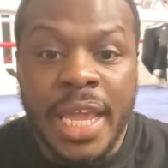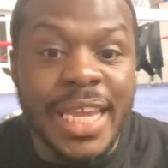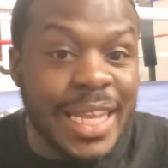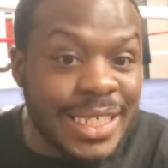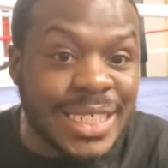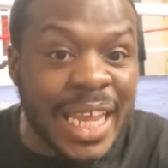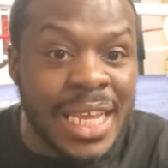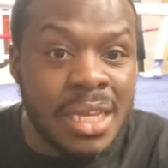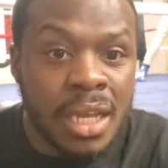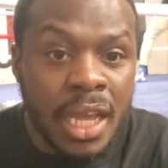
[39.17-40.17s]
He didn't
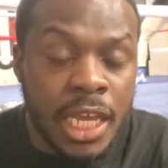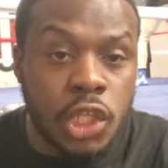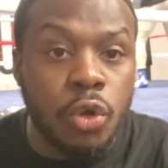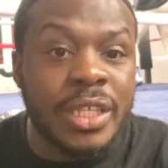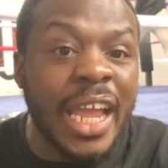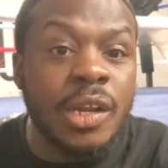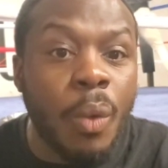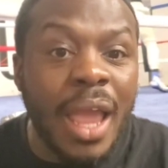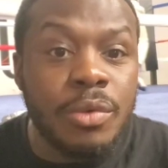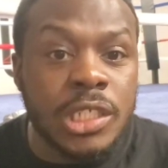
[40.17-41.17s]
say he thought Dana
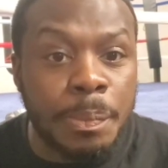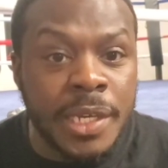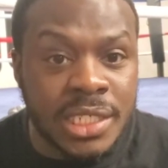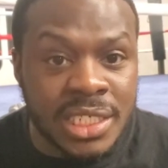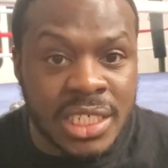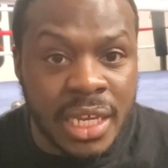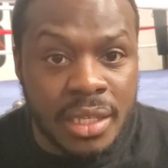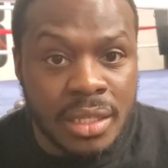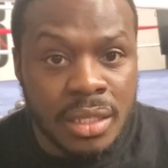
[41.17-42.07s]
White was a piece of shit.